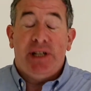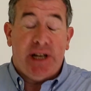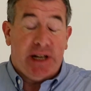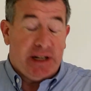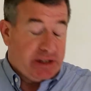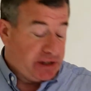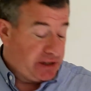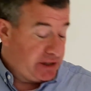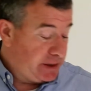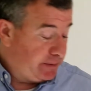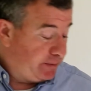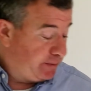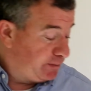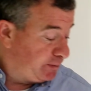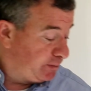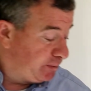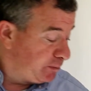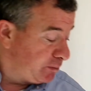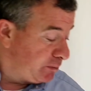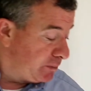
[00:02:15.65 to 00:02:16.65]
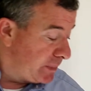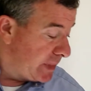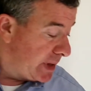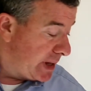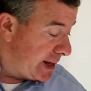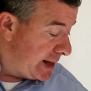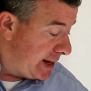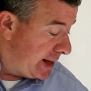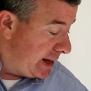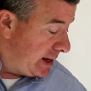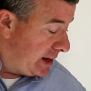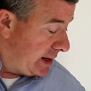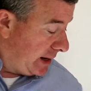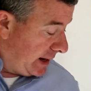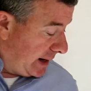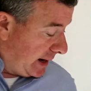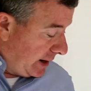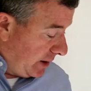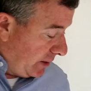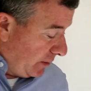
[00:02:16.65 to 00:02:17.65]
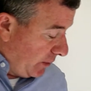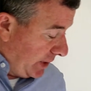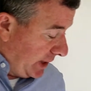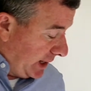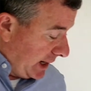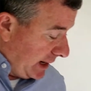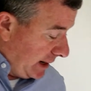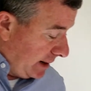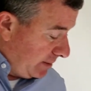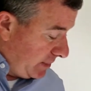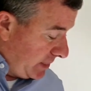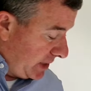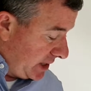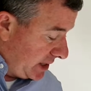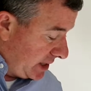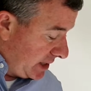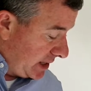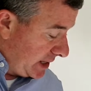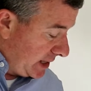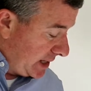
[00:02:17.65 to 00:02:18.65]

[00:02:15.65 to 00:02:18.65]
test. When I'm